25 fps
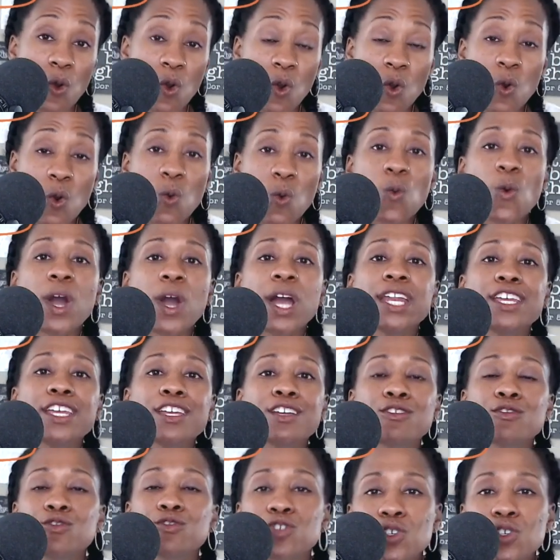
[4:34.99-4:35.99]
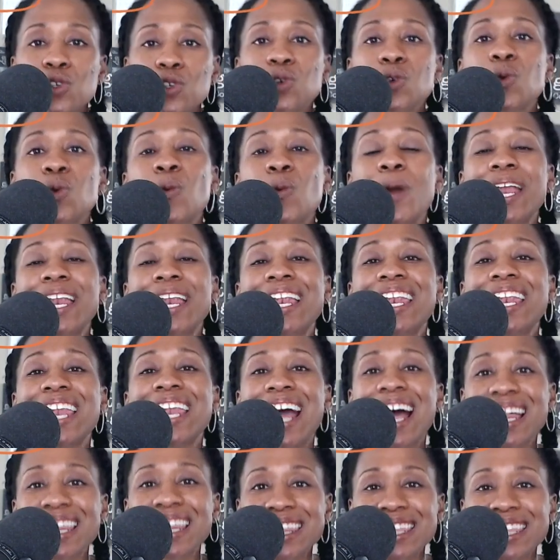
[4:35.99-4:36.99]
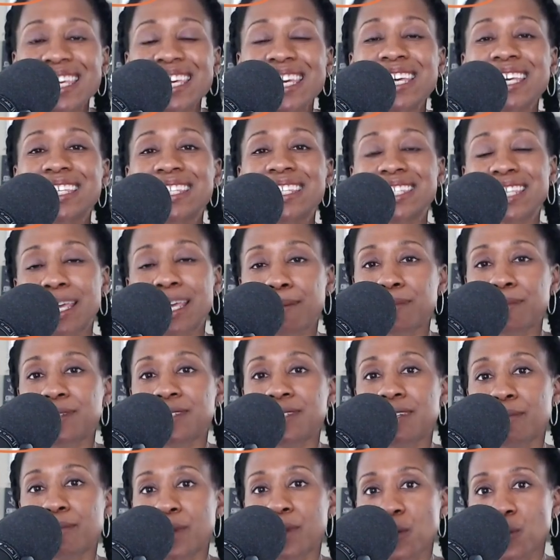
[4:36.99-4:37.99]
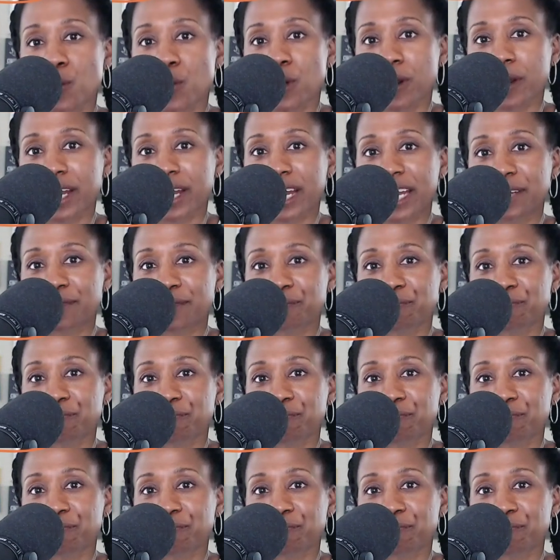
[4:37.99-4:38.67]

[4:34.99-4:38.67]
What do you do when nothing seems to be working?